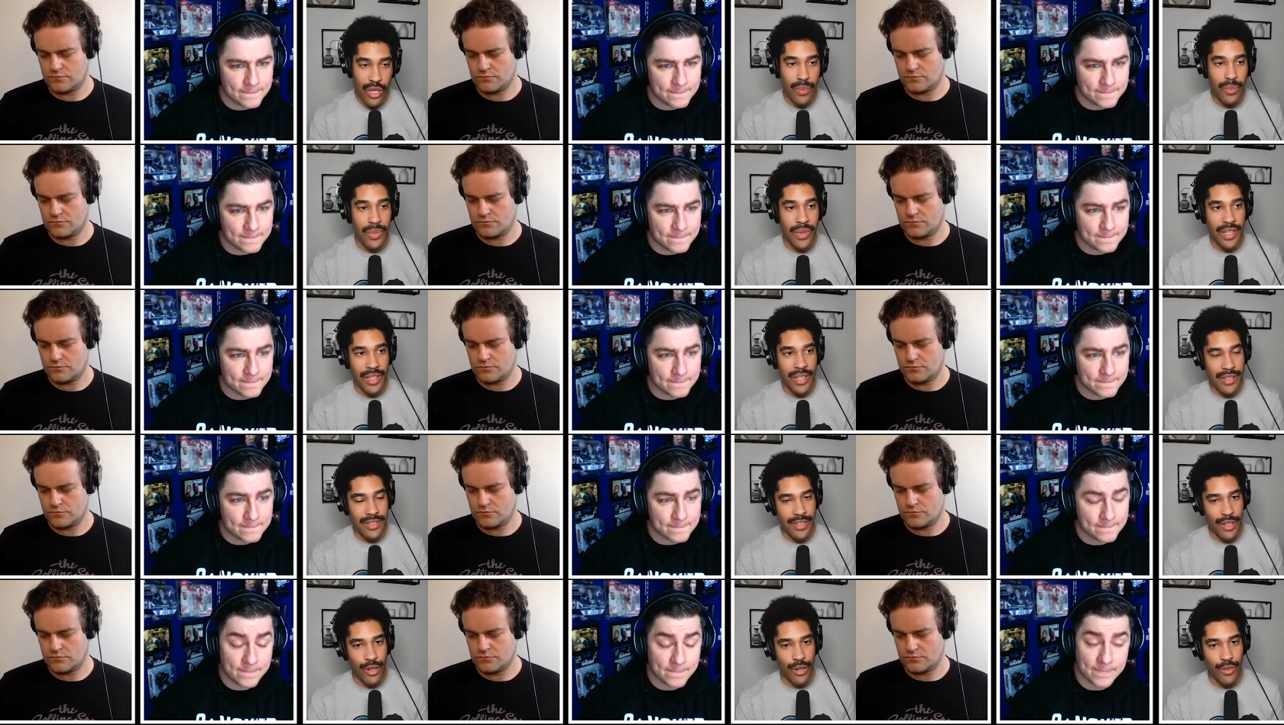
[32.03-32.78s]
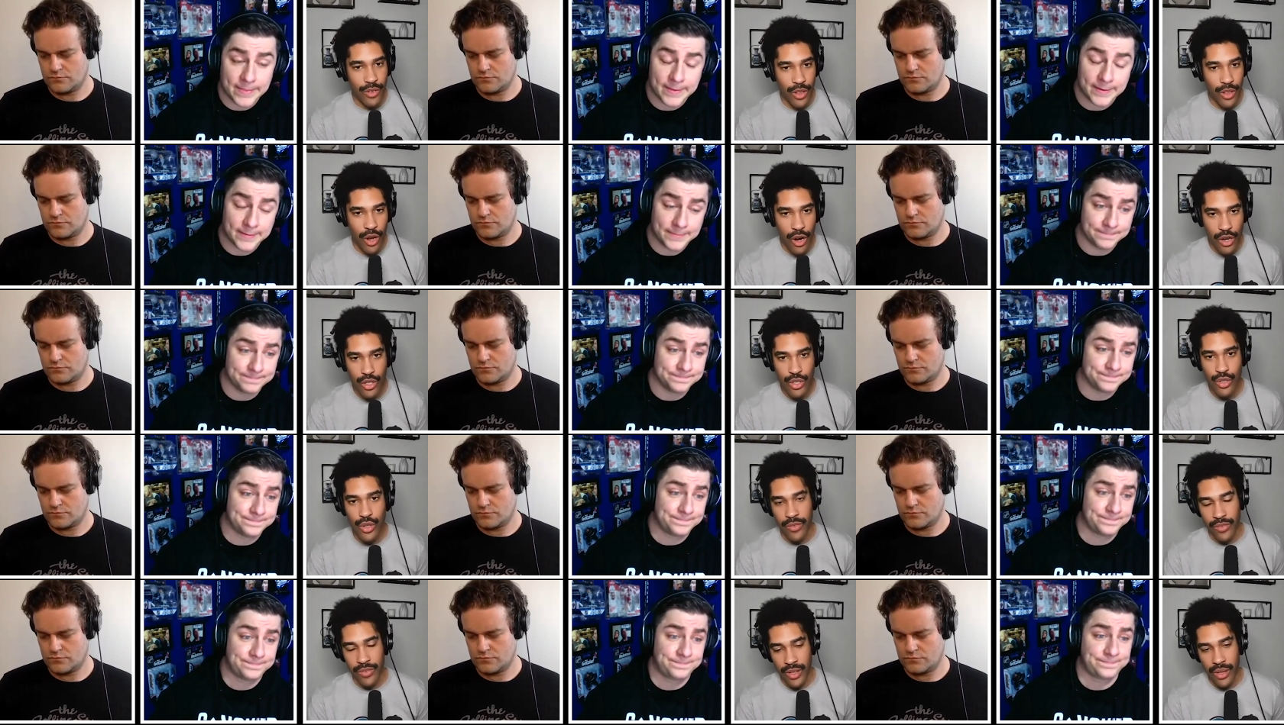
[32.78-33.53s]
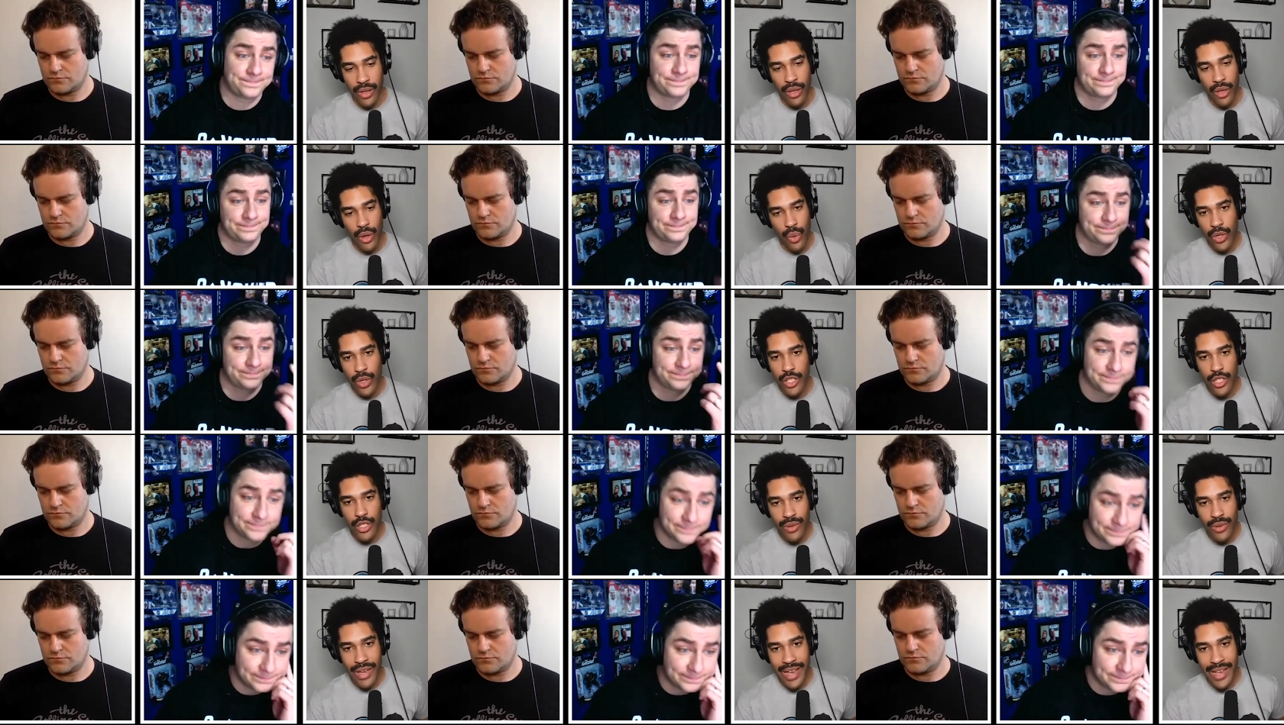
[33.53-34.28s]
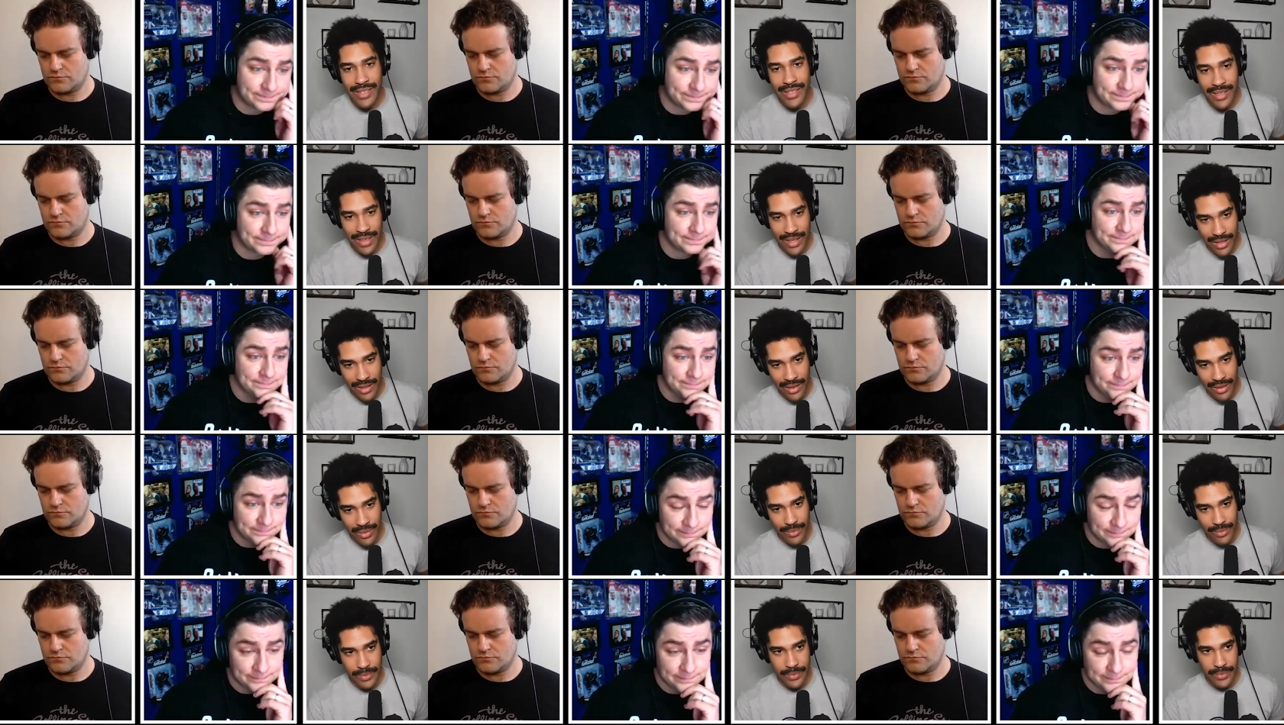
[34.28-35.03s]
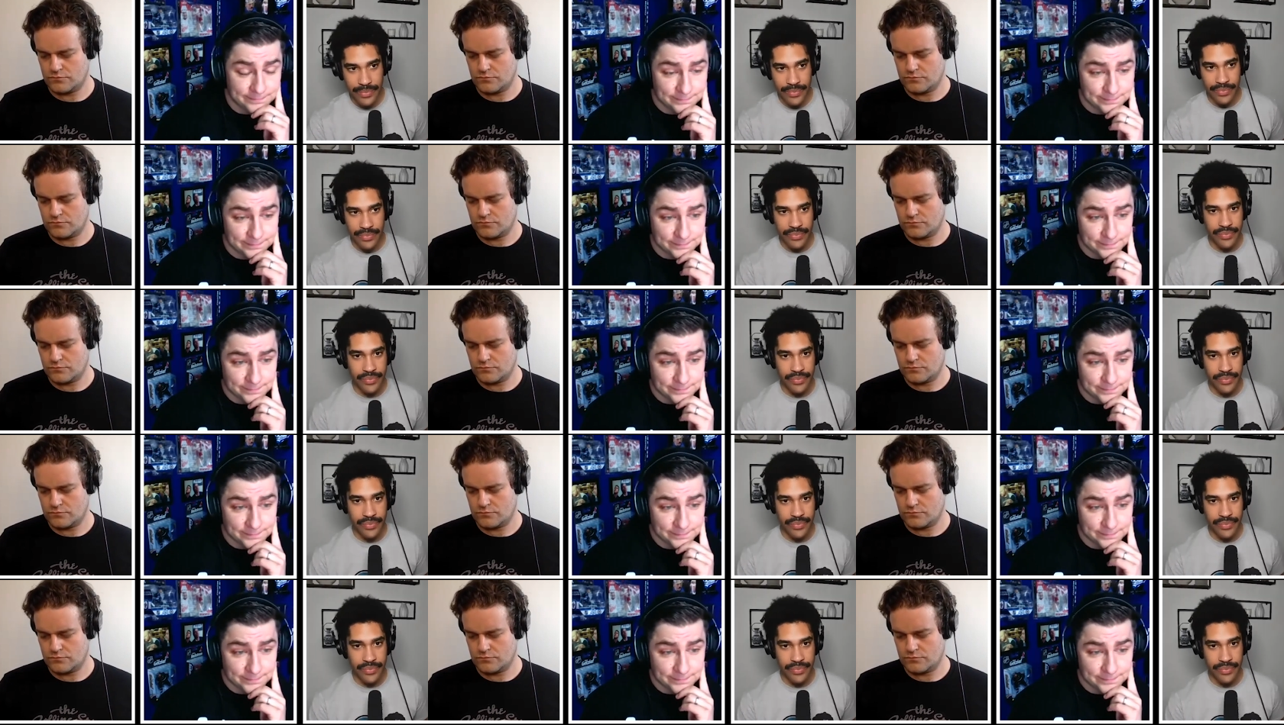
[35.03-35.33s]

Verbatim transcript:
Speaker 1: should be considered for the Hart Trophy. What do you guys think?